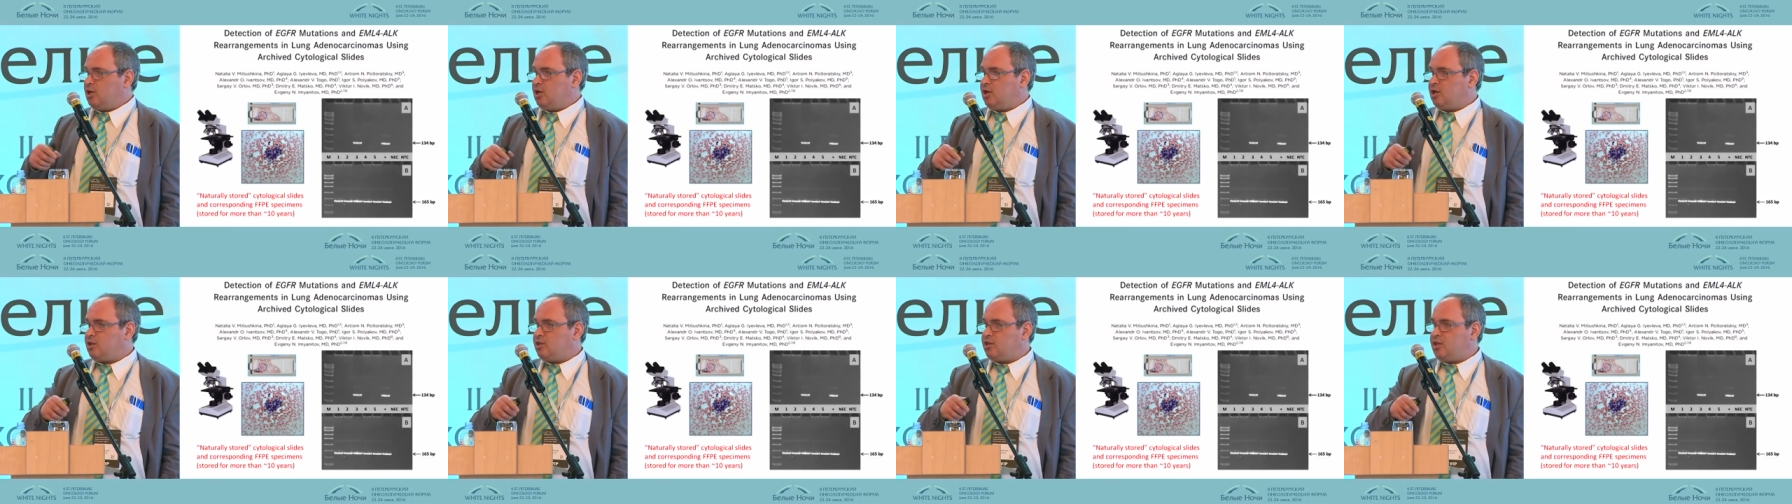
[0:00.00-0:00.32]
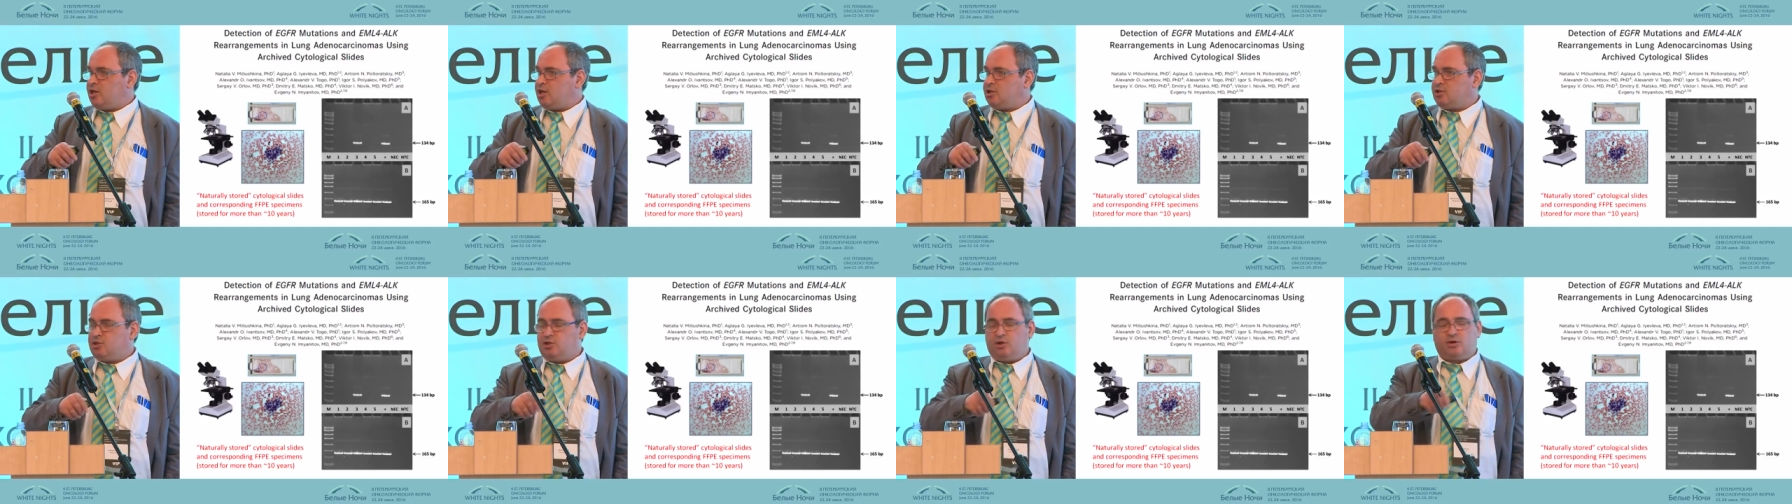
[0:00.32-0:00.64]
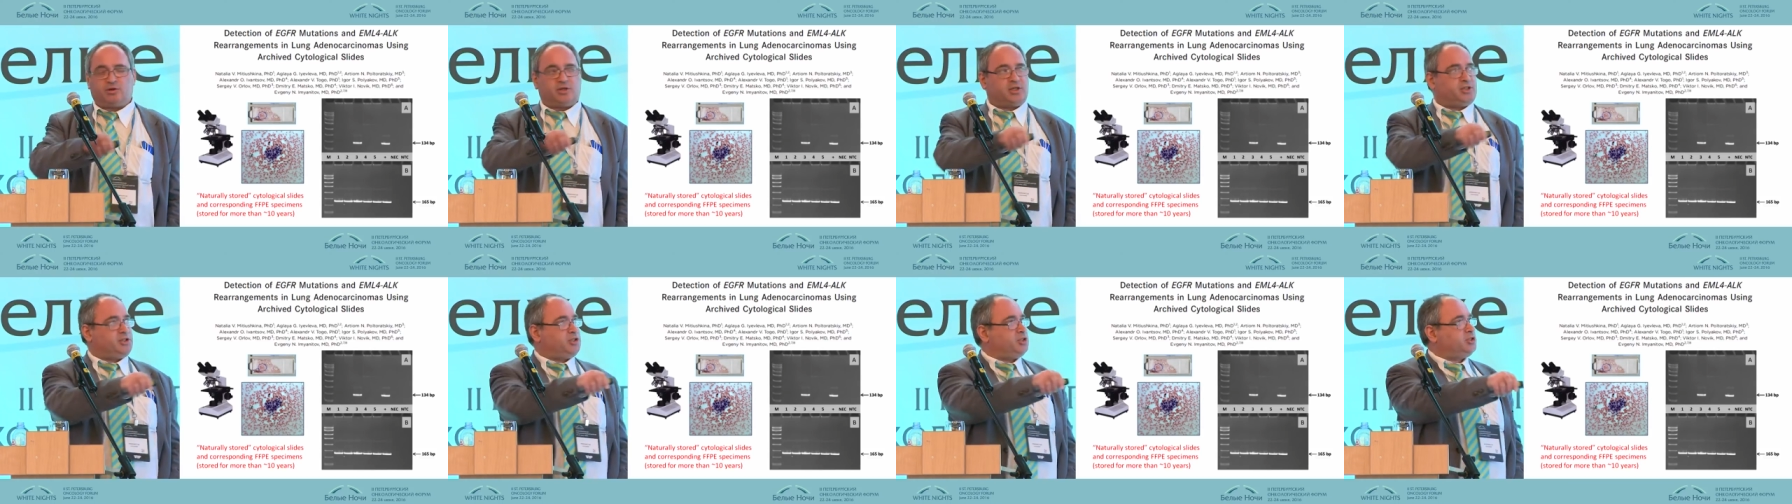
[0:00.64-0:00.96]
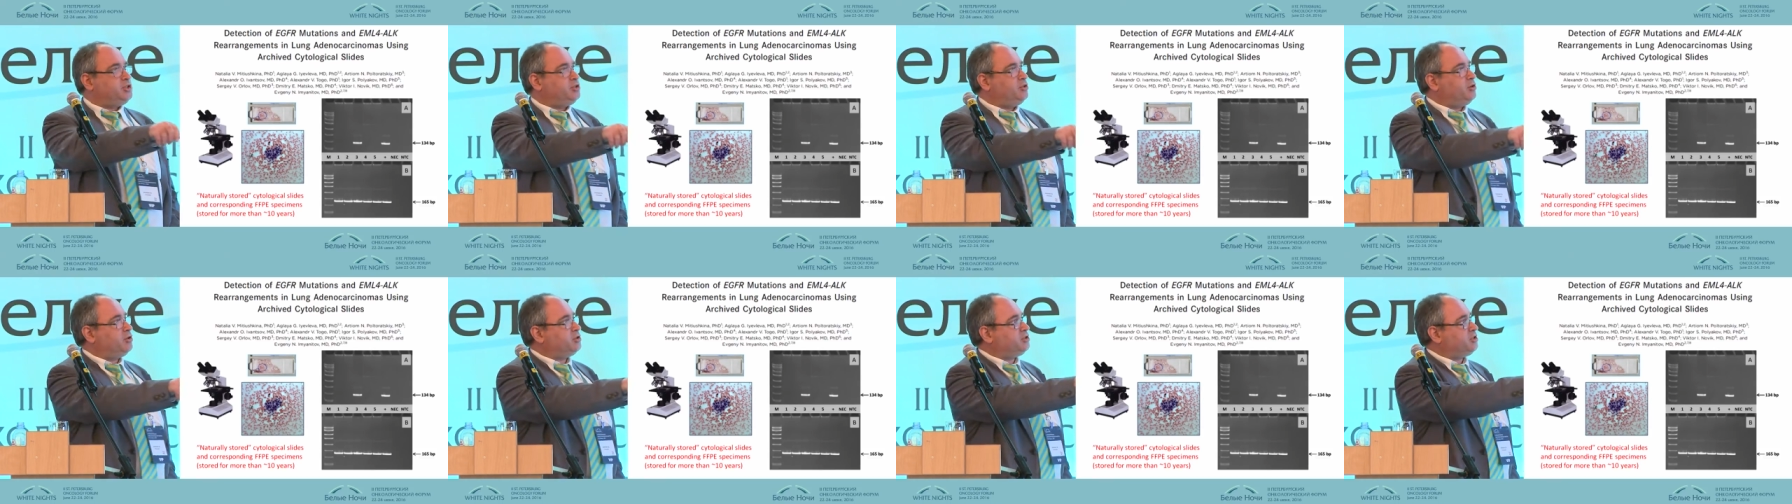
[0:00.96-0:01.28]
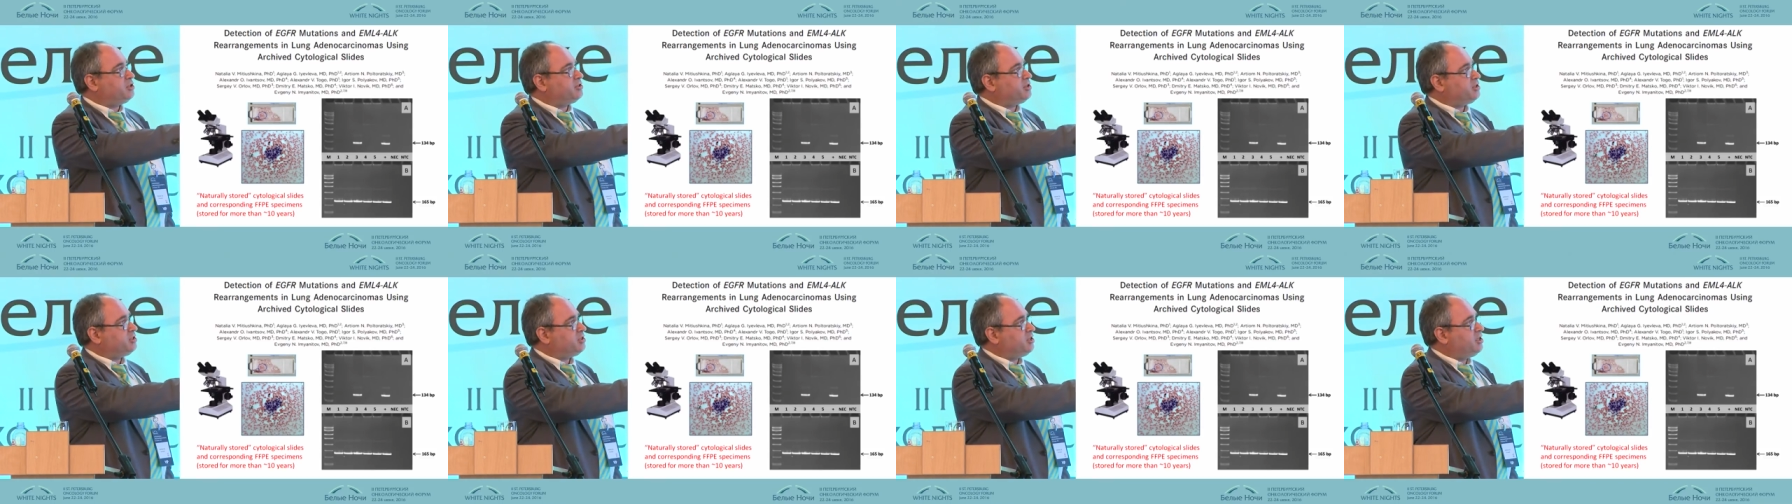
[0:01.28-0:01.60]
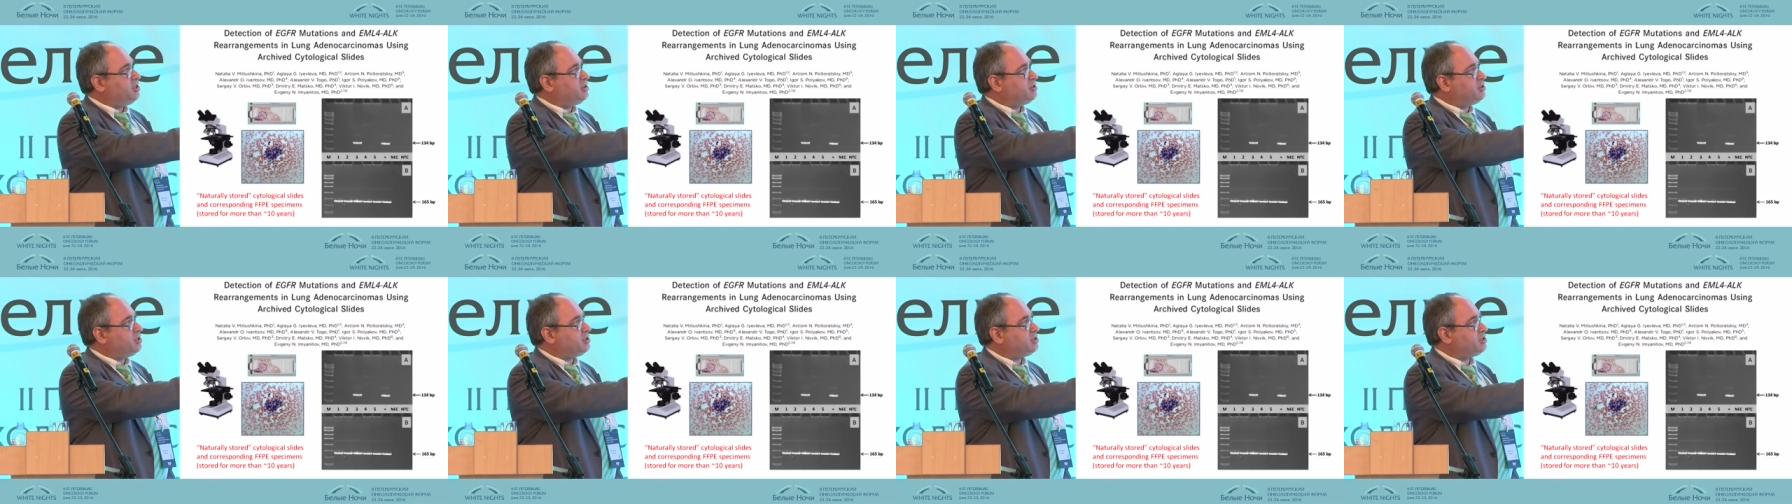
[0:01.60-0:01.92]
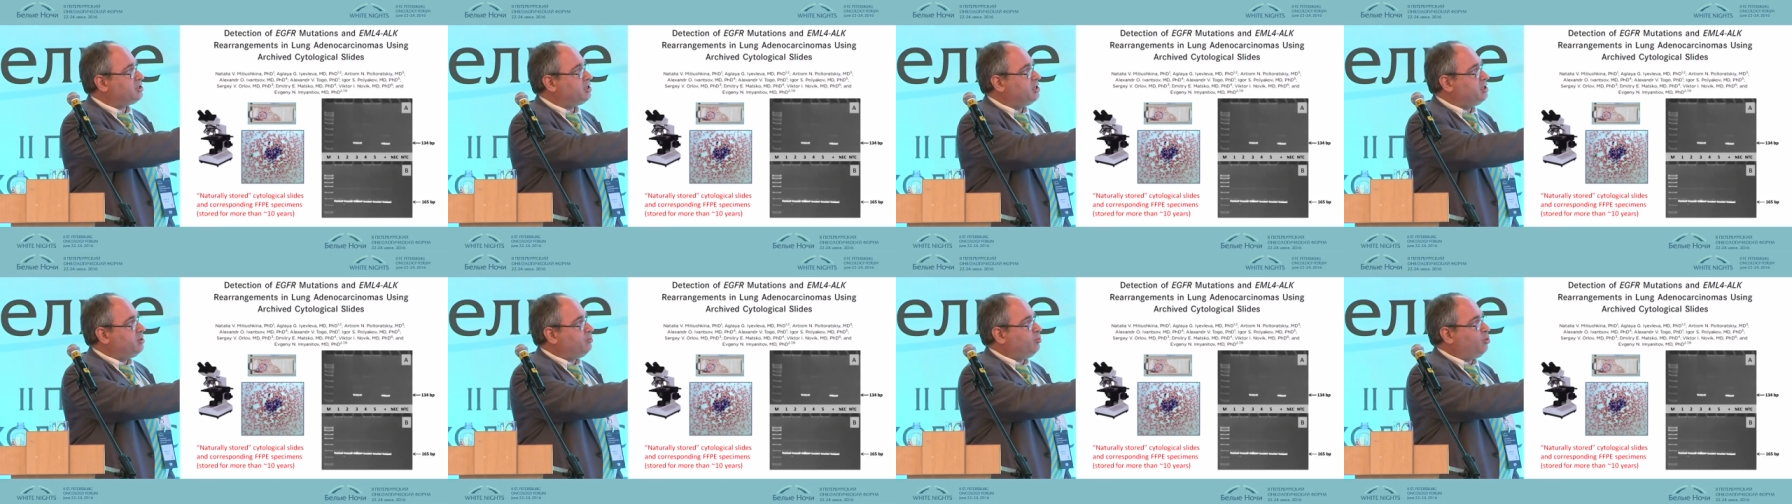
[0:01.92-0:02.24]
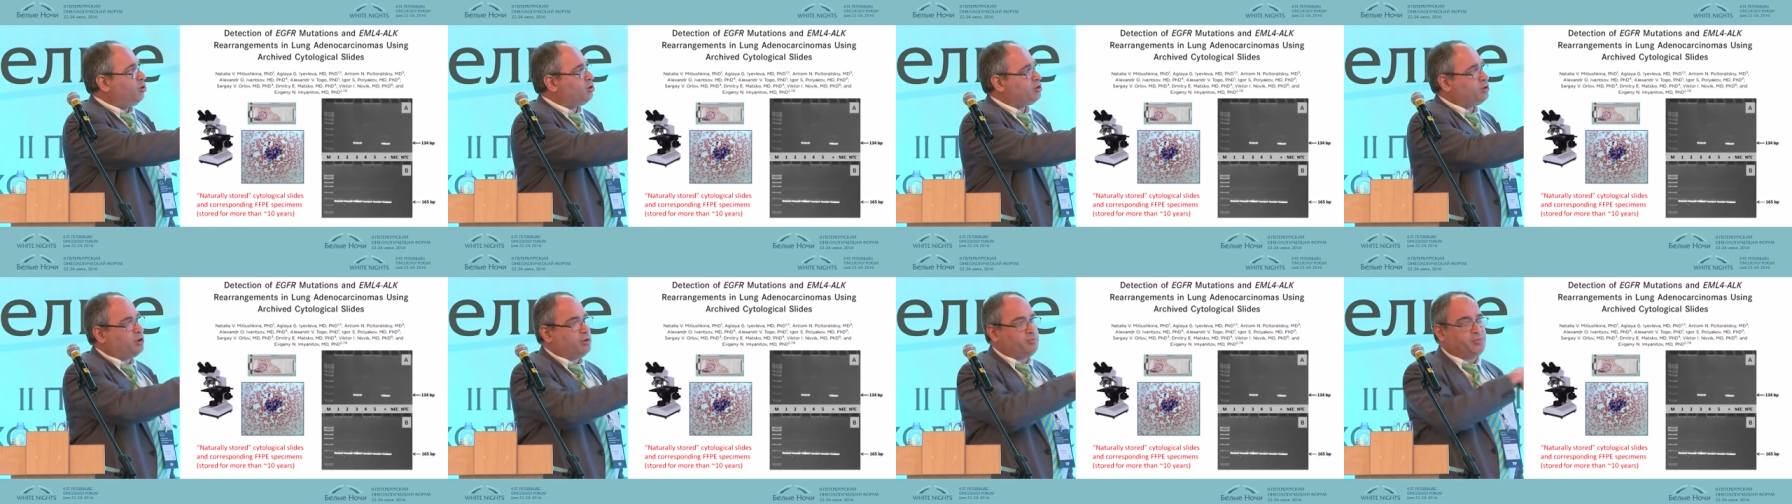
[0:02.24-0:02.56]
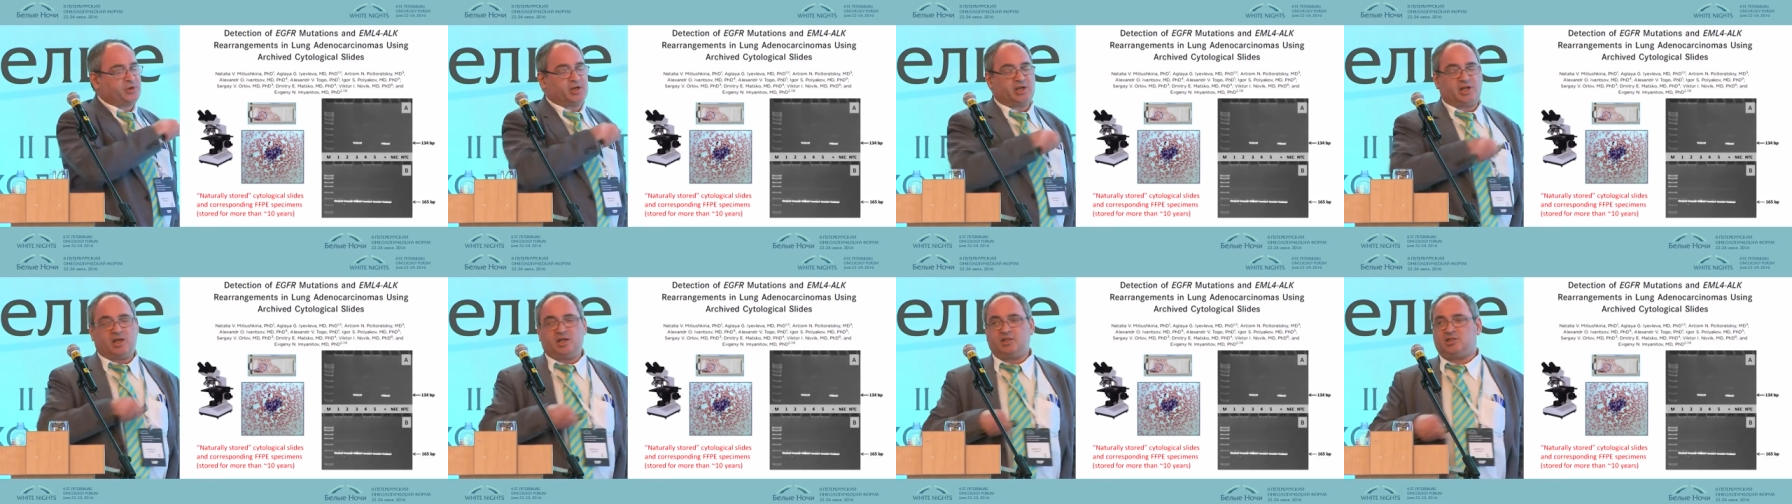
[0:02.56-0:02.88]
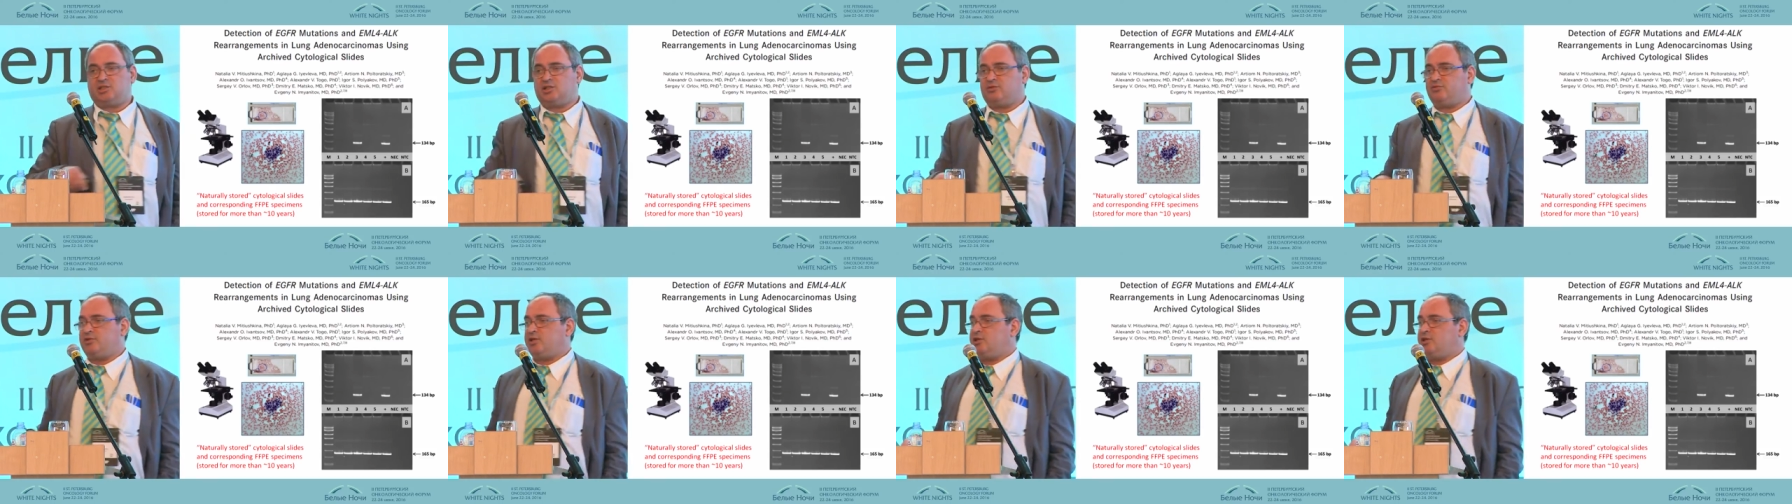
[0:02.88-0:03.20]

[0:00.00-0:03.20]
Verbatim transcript: and then during the surgery there is more comprehensive